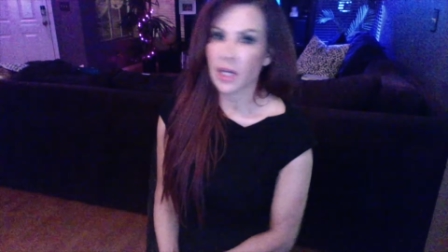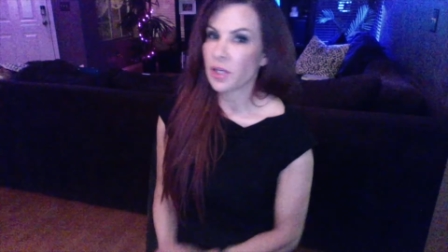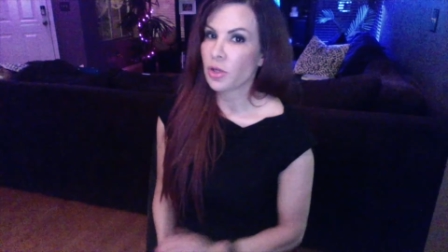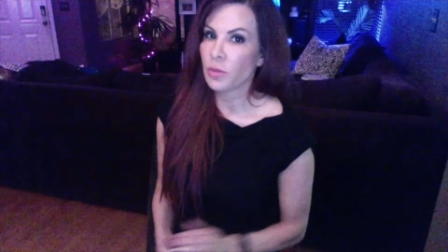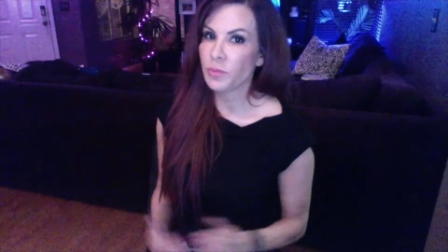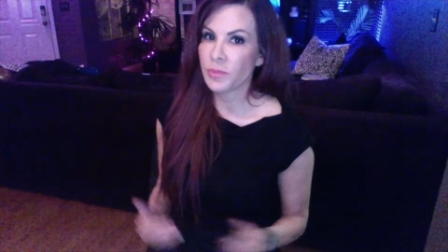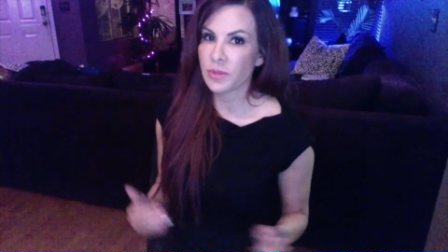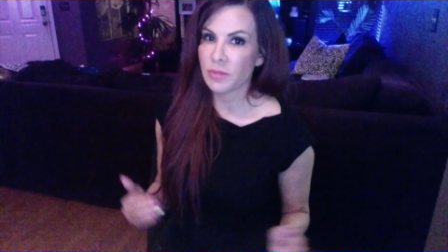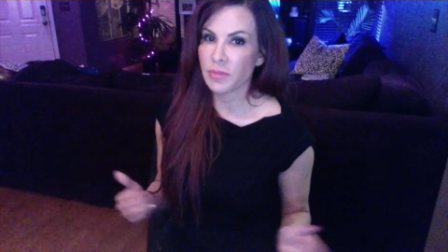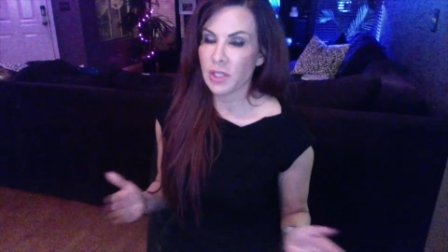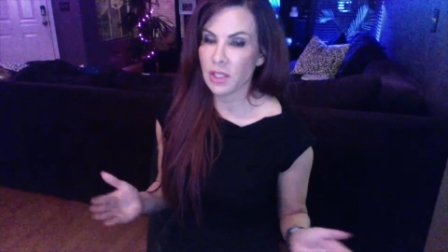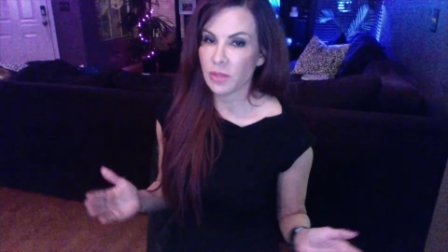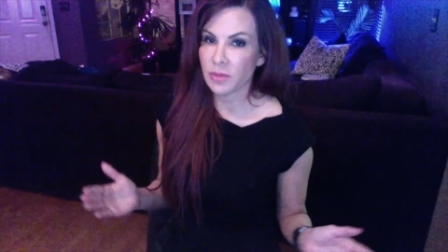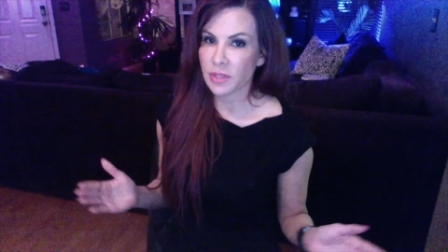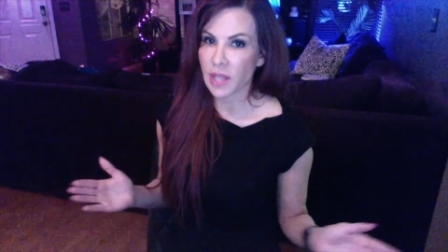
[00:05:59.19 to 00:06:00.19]
I hope the
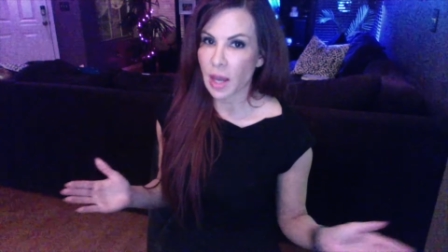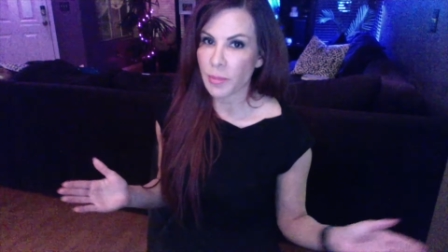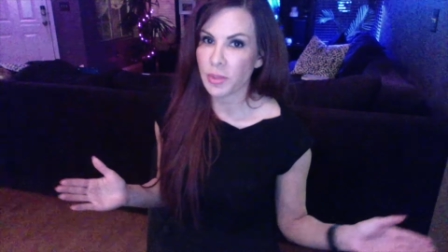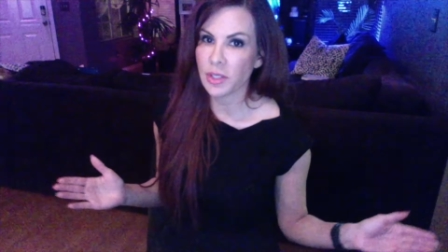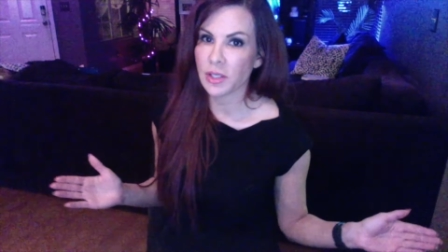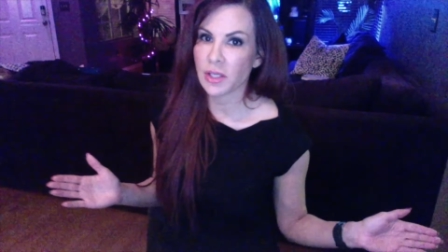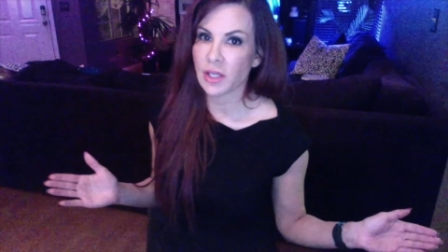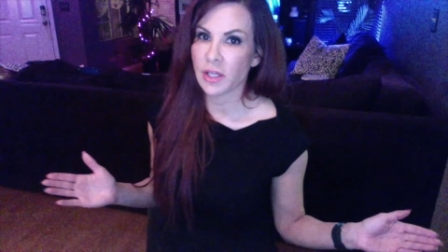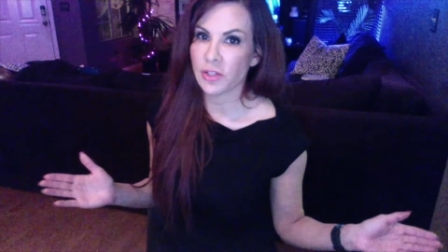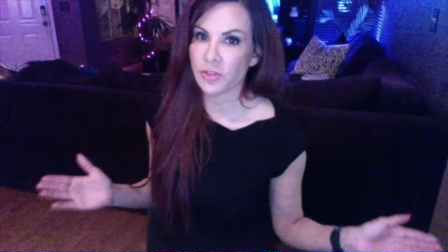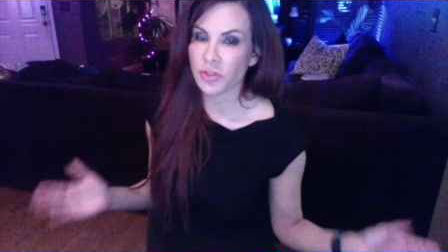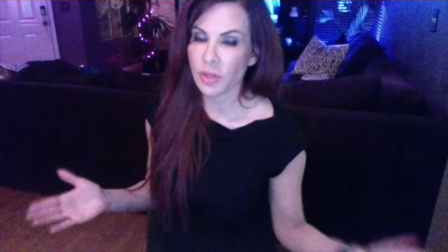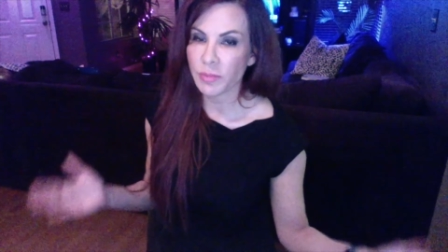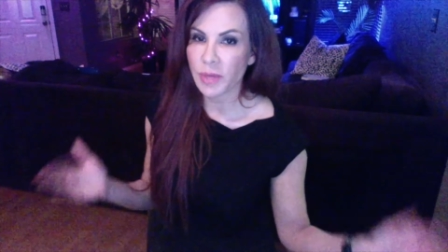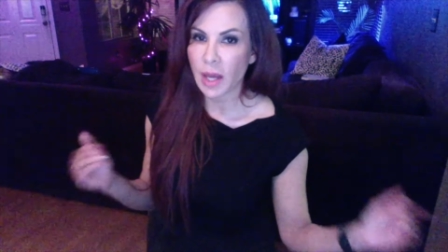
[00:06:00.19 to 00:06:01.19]
meeting with Kaepernick and
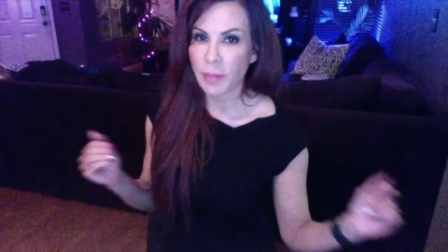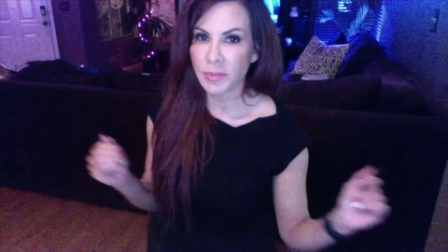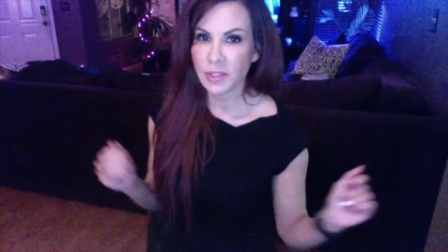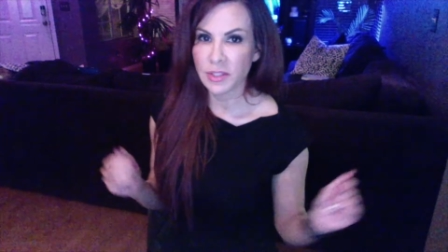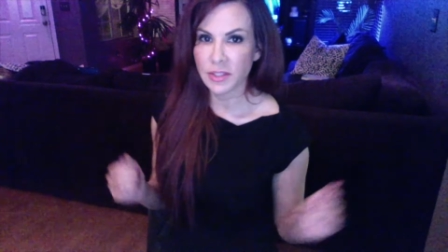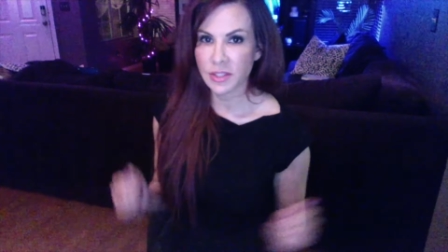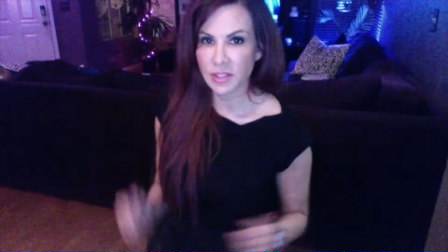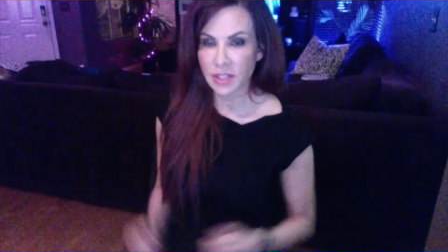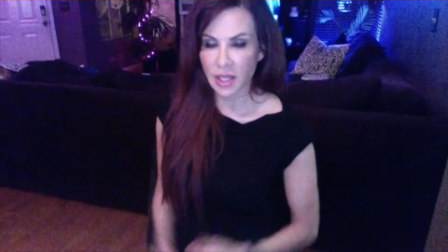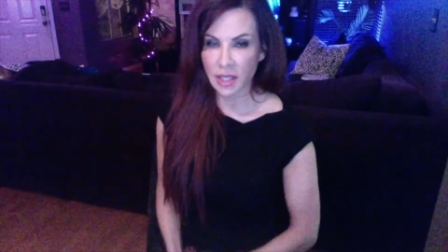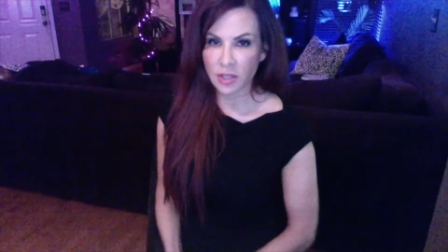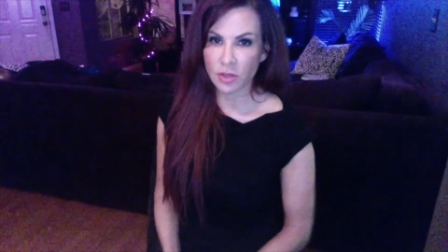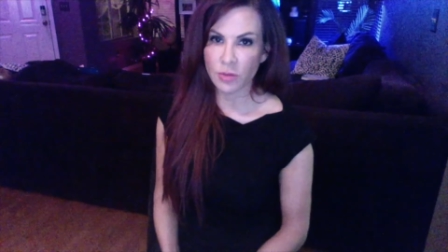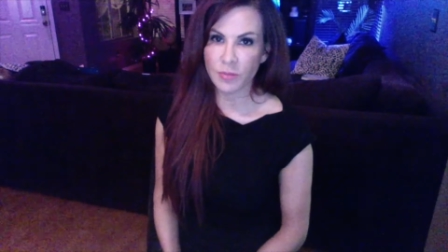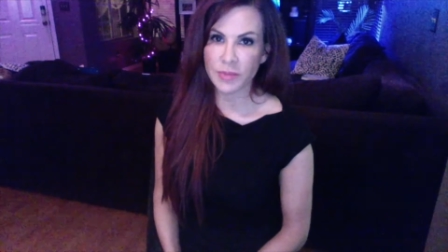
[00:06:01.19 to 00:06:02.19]
Trump happens. I
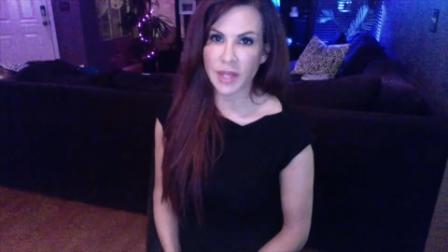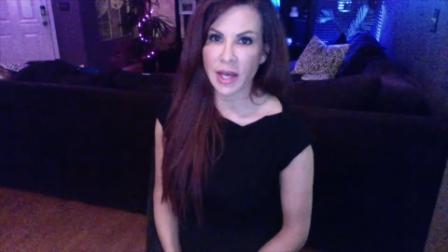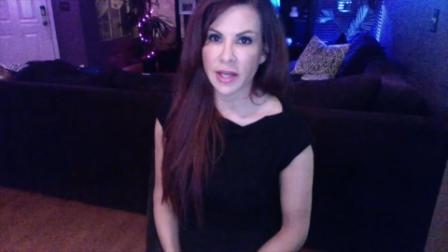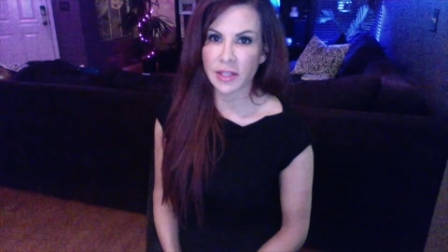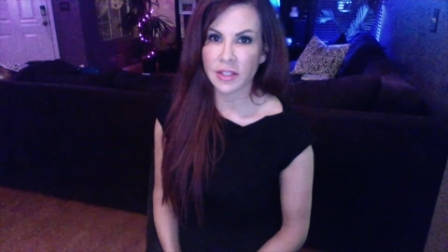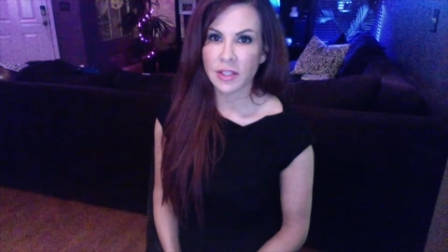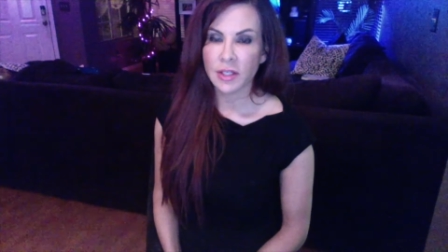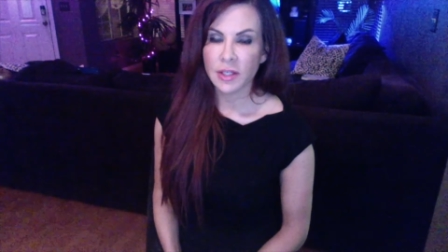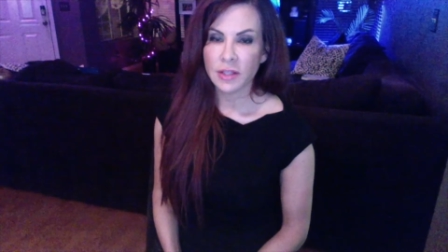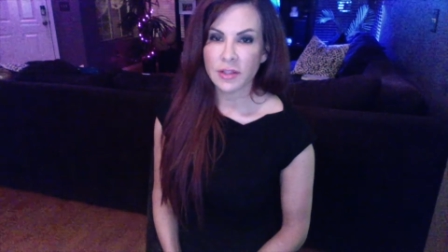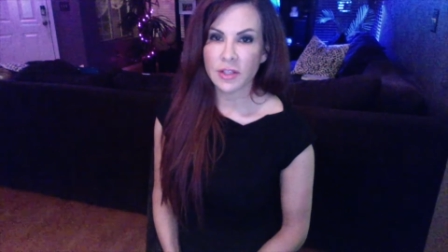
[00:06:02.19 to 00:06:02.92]
hope that the